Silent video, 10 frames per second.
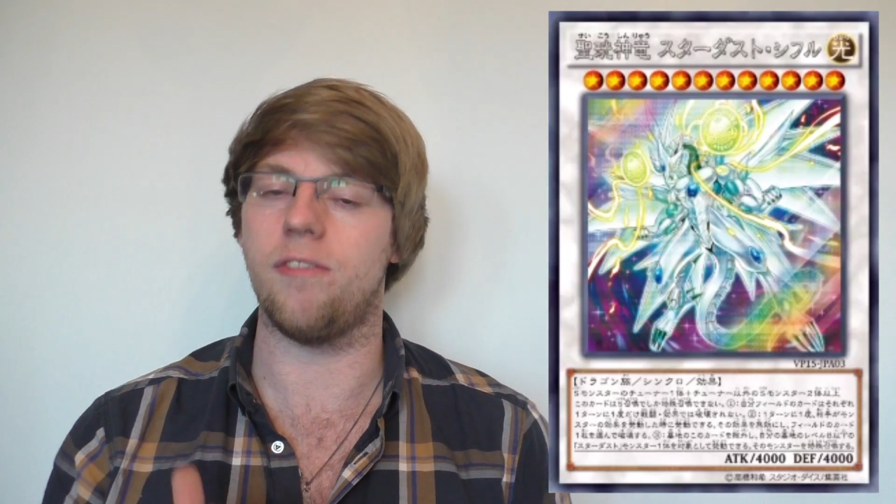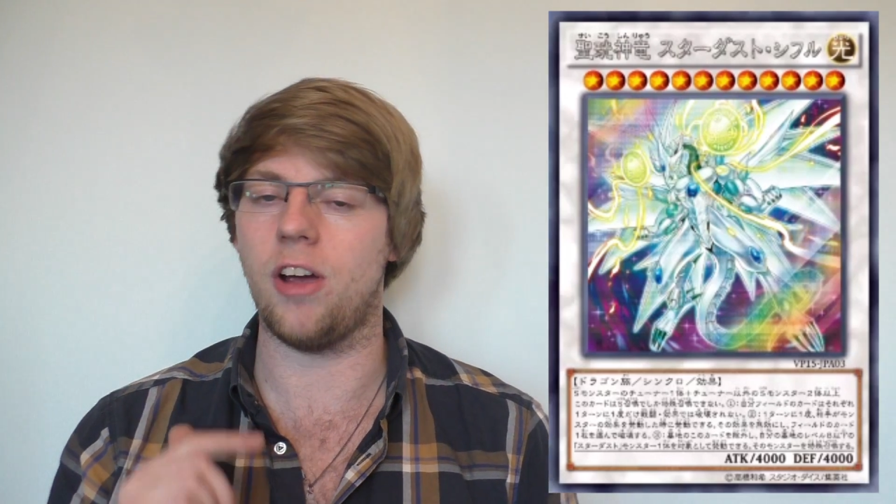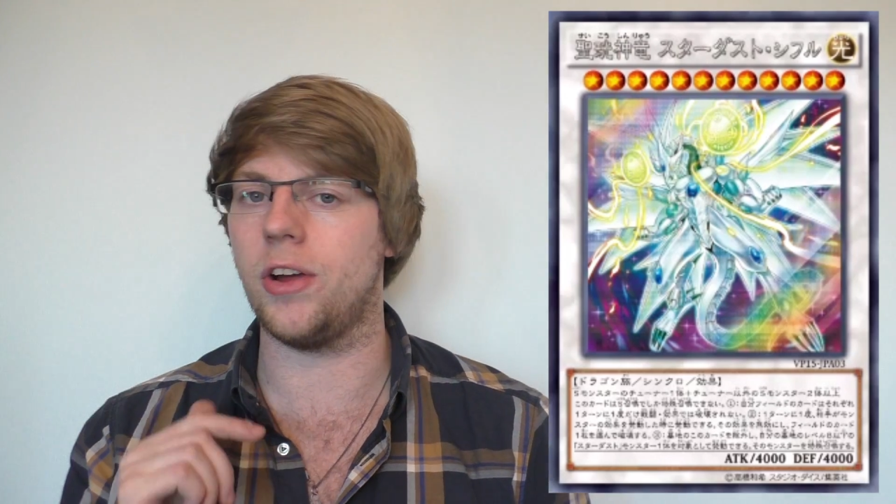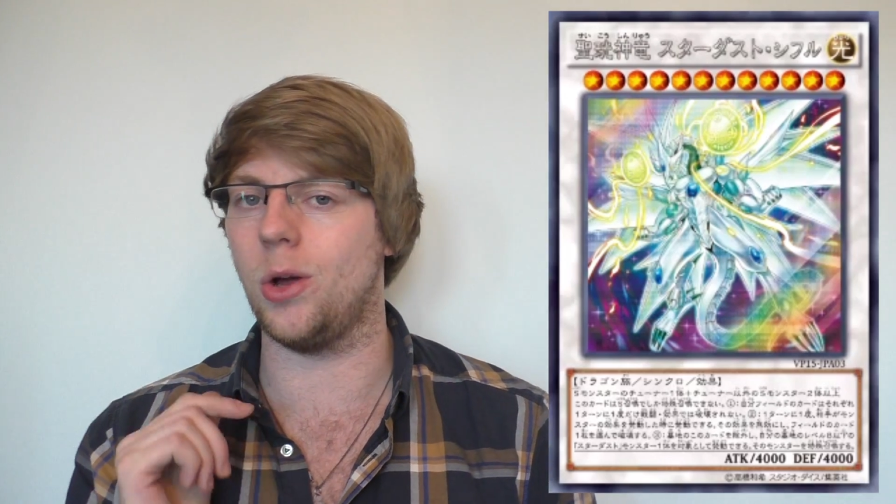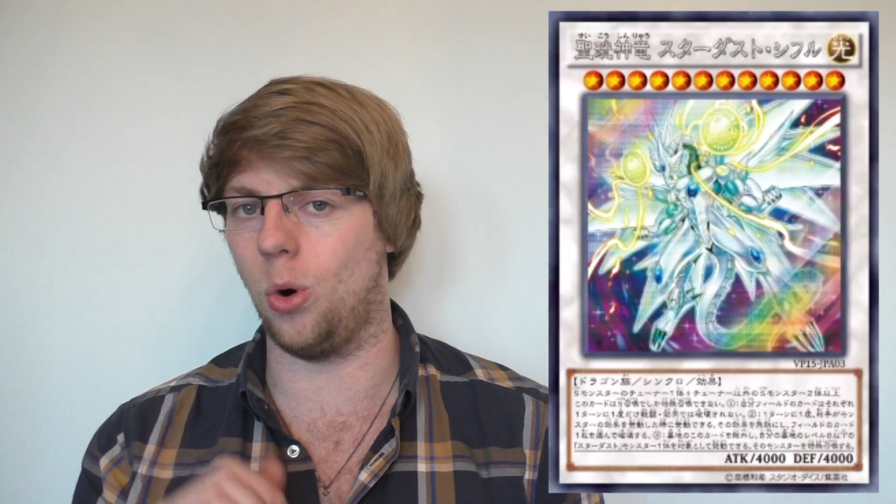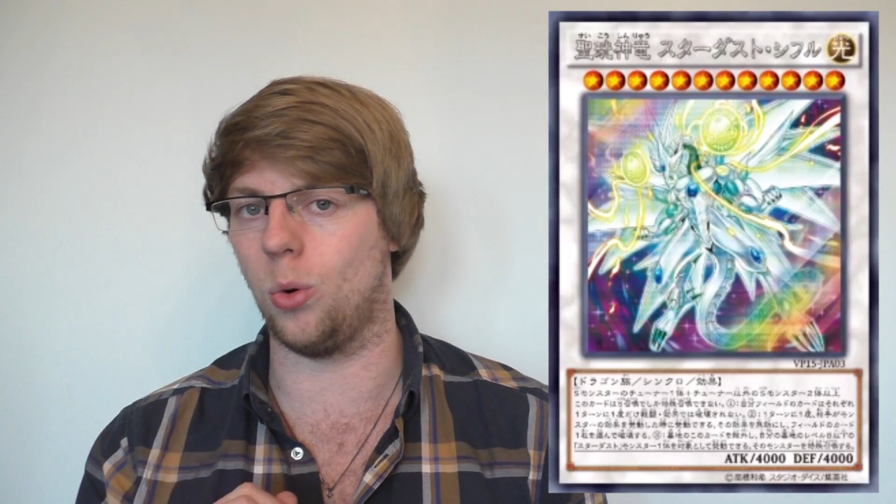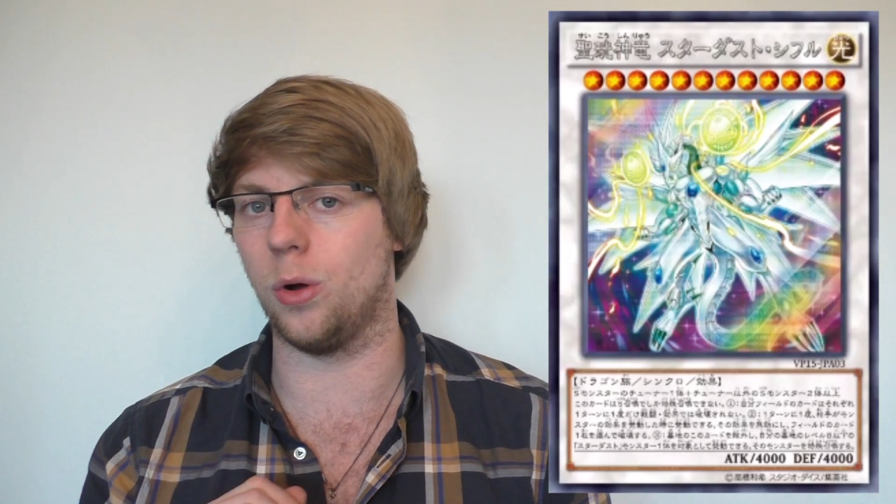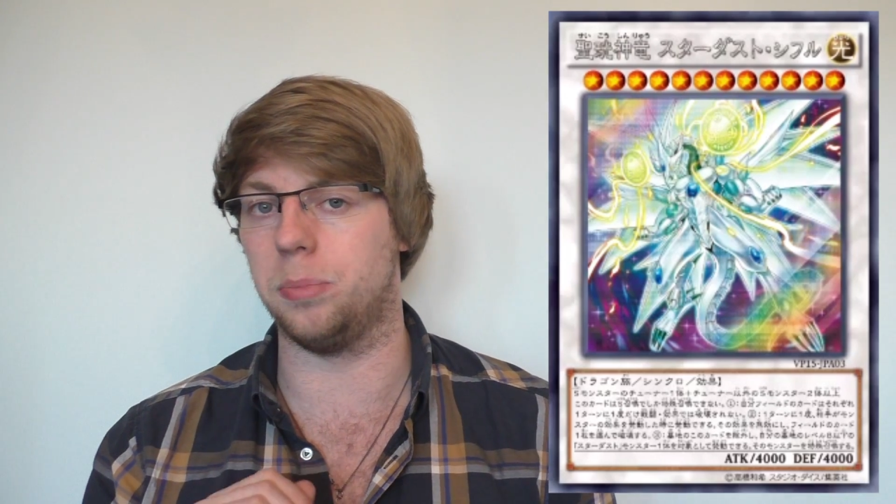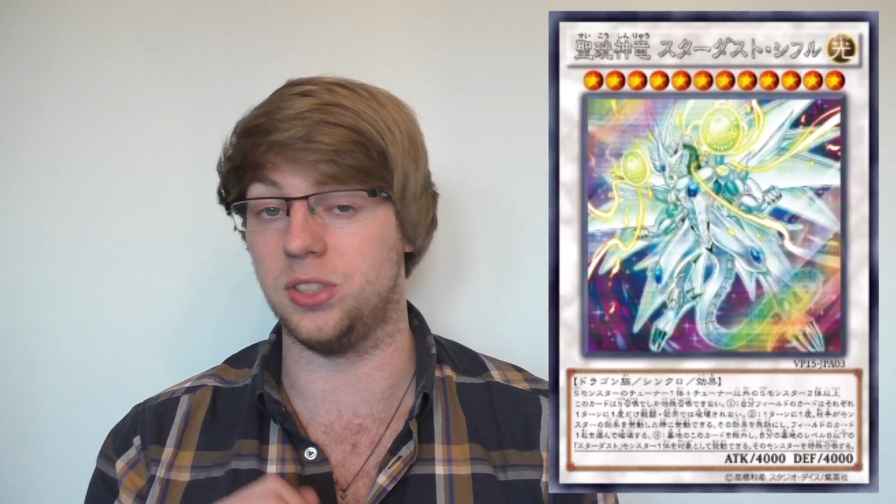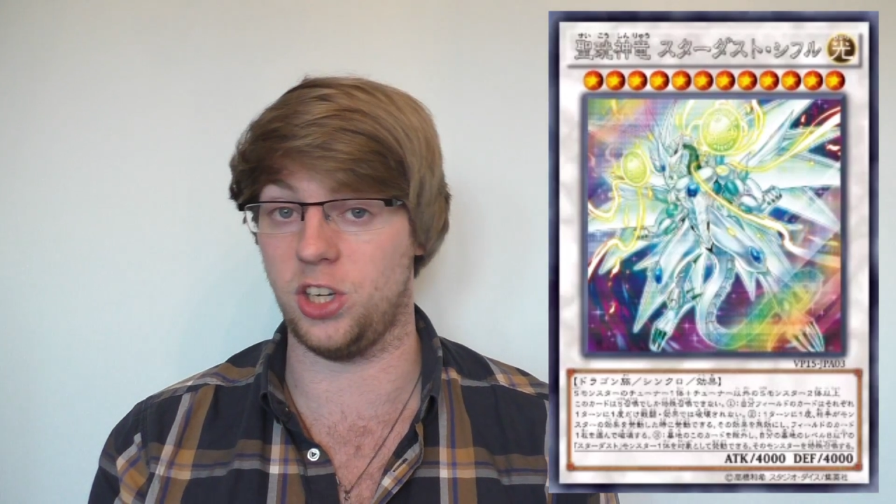very
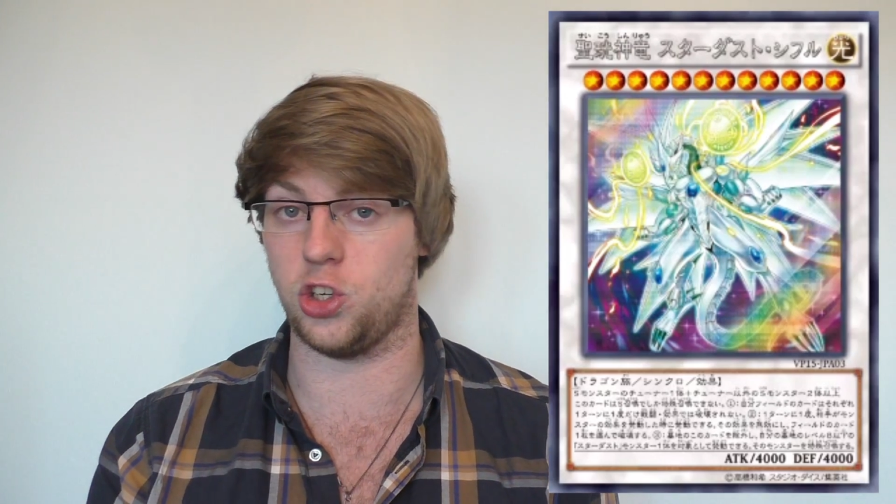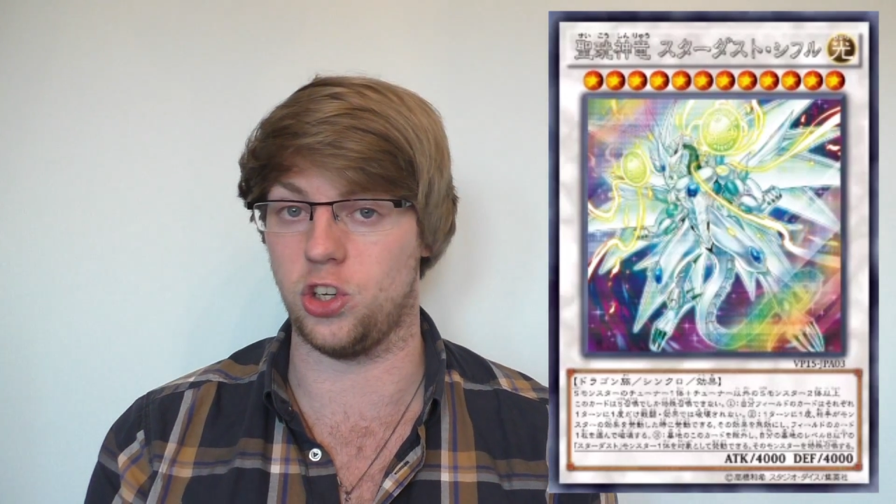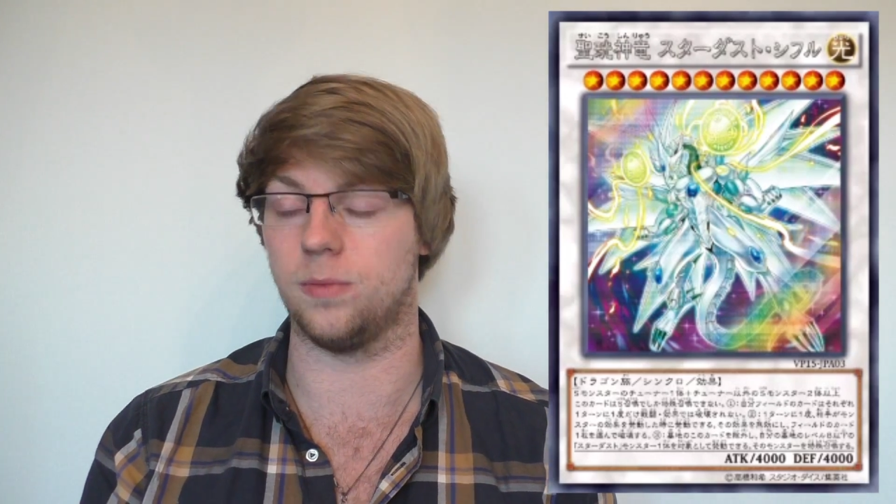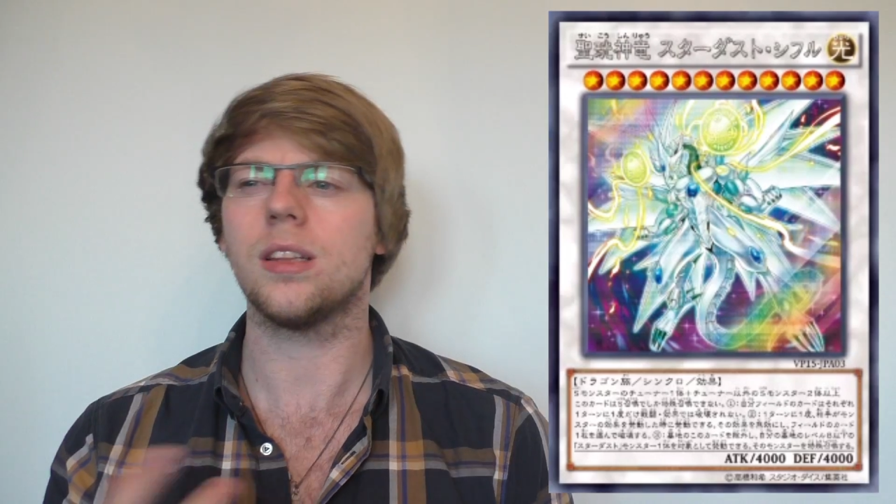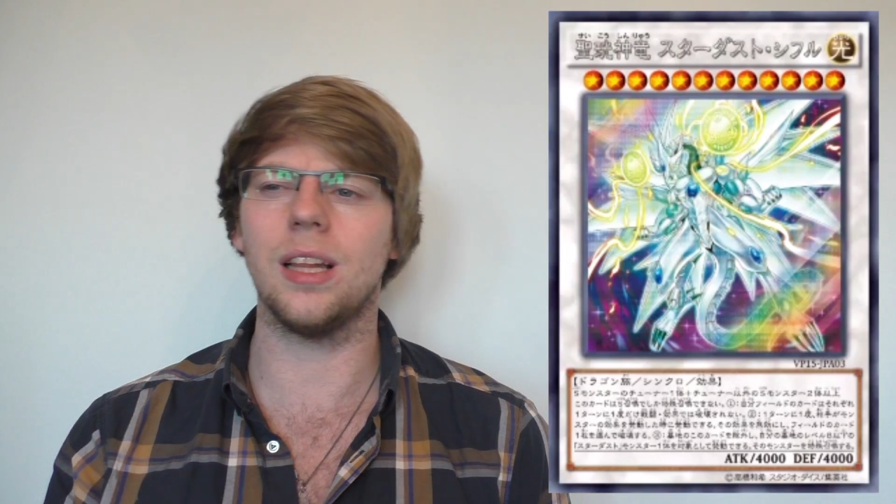awkward position.